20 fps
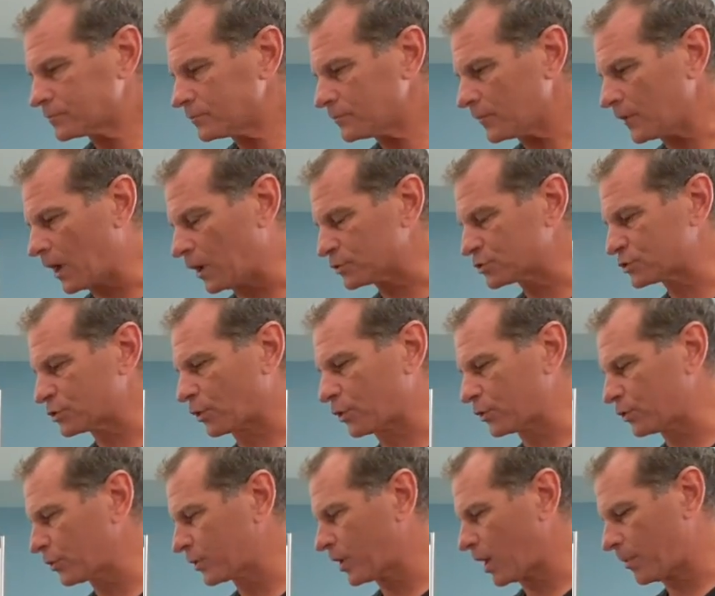I'll show
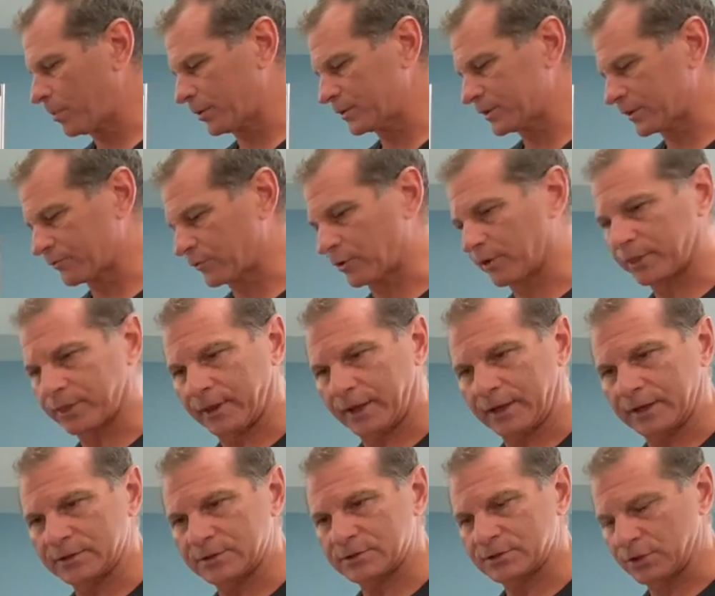you a couple different
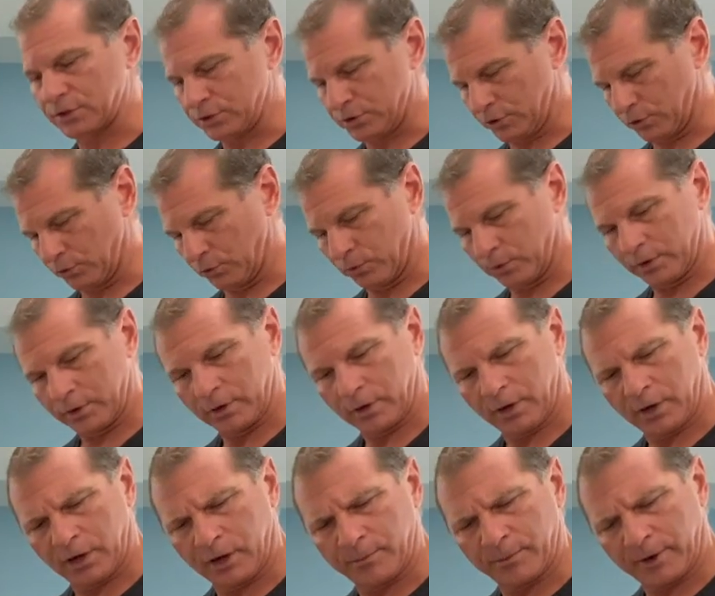things to do.
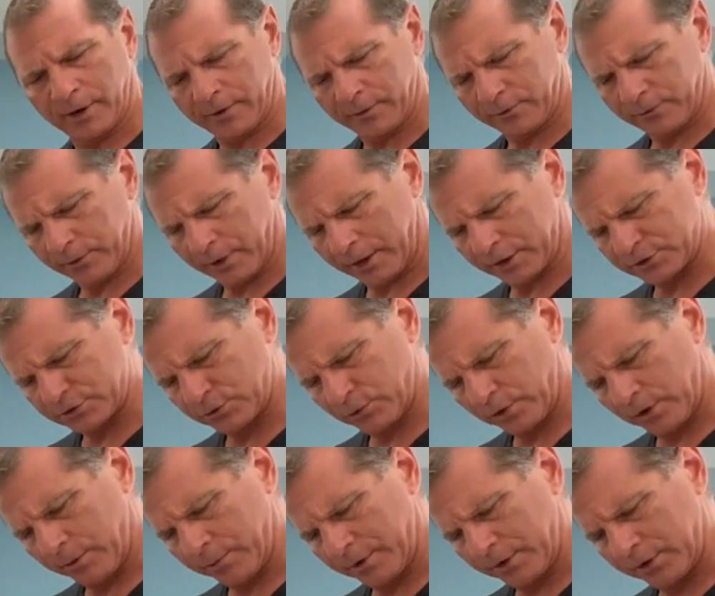Actually,
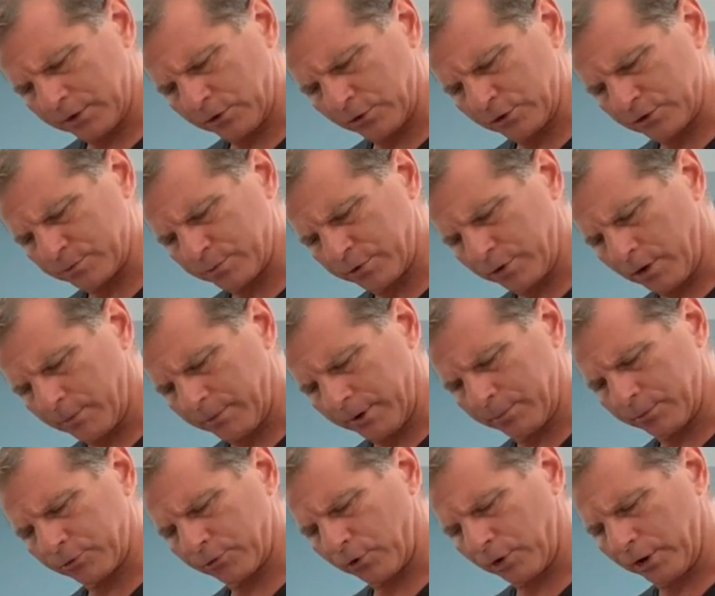what I'm going to do is put on my
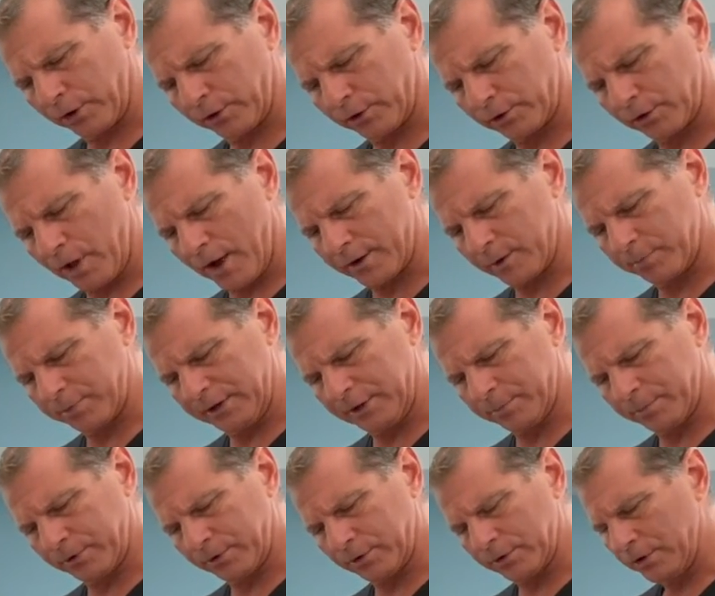broiler. A lot of
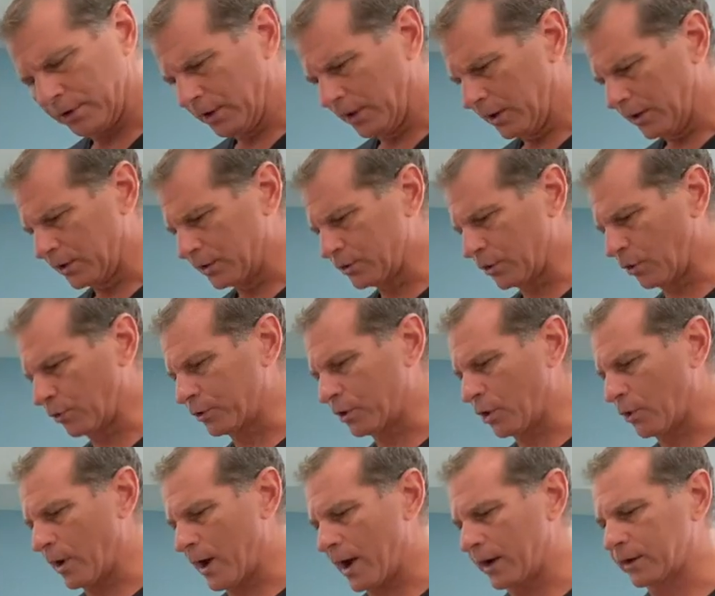people don't
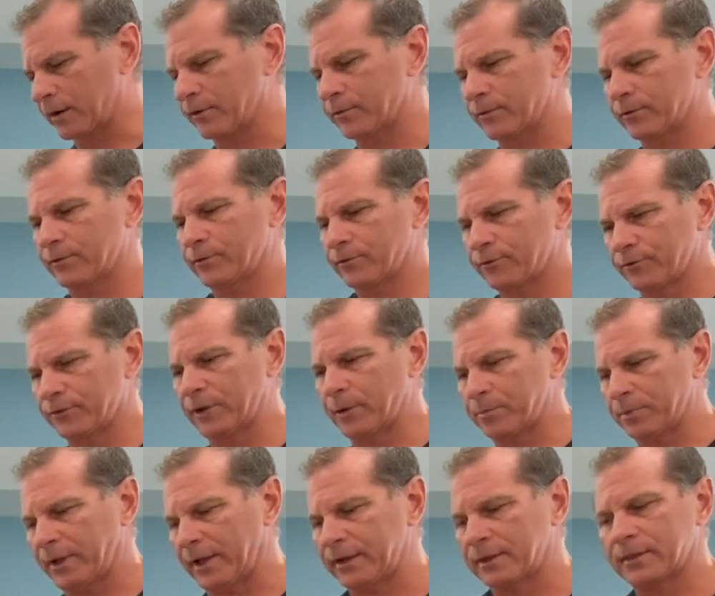know how to
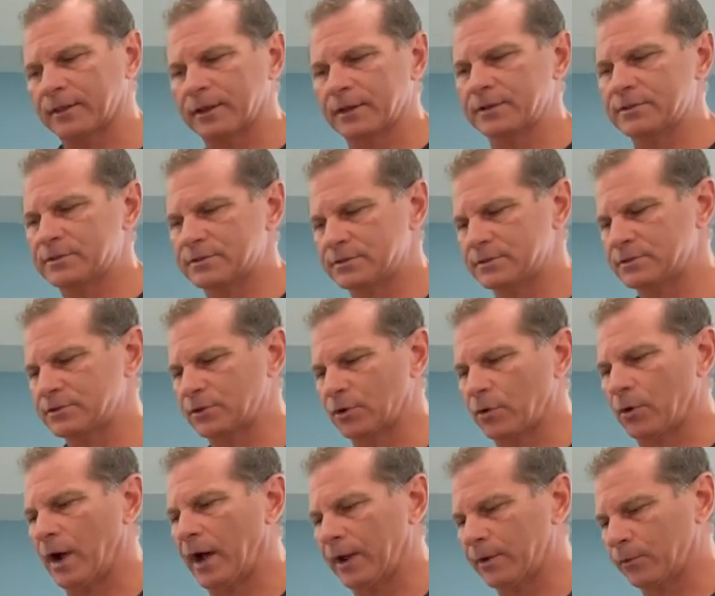flip like this,
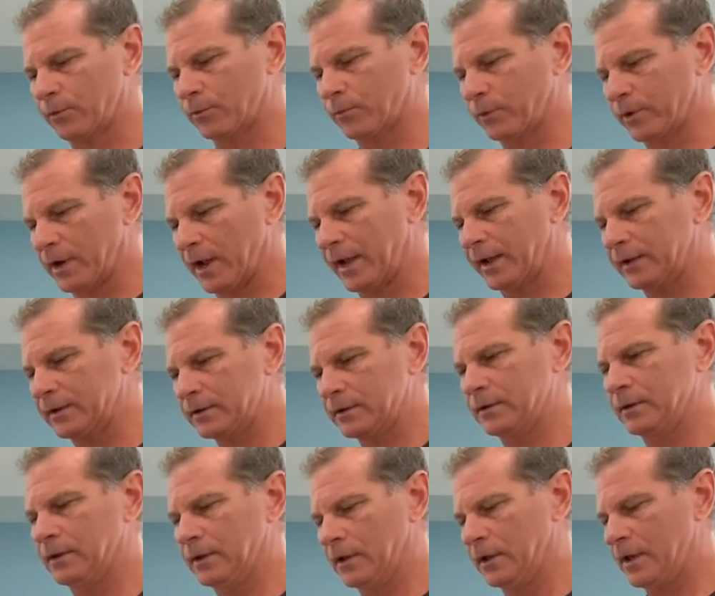so when I
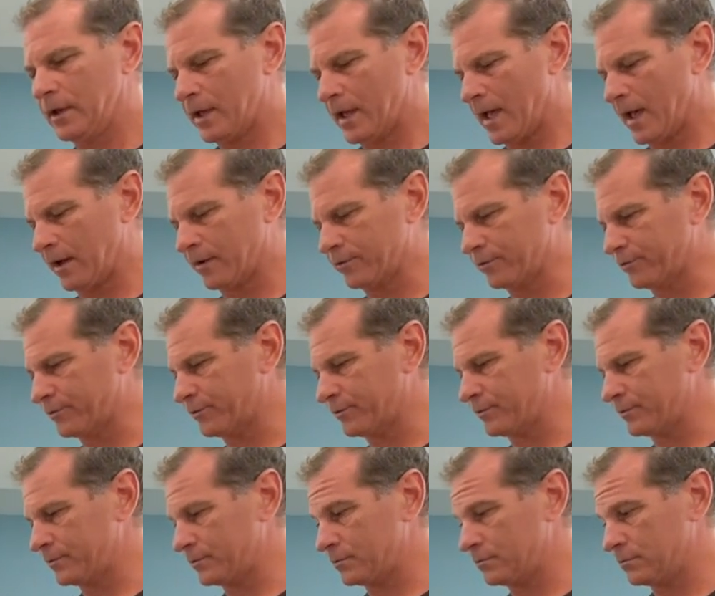
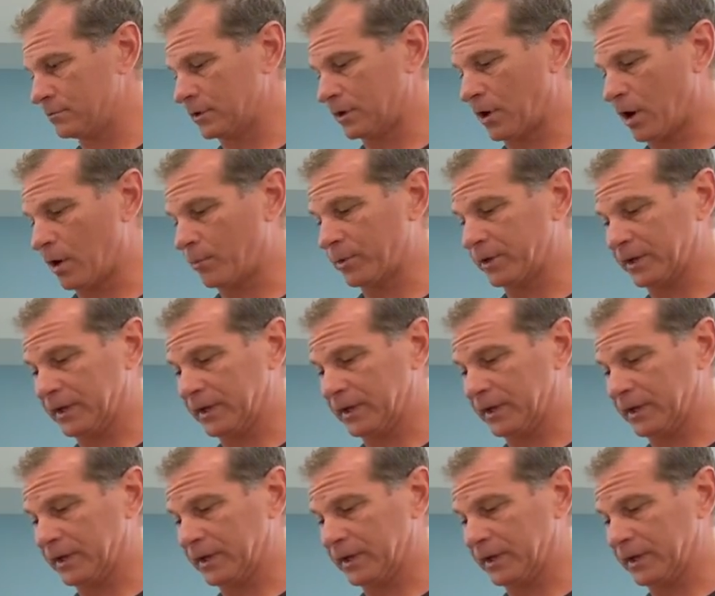have an omelet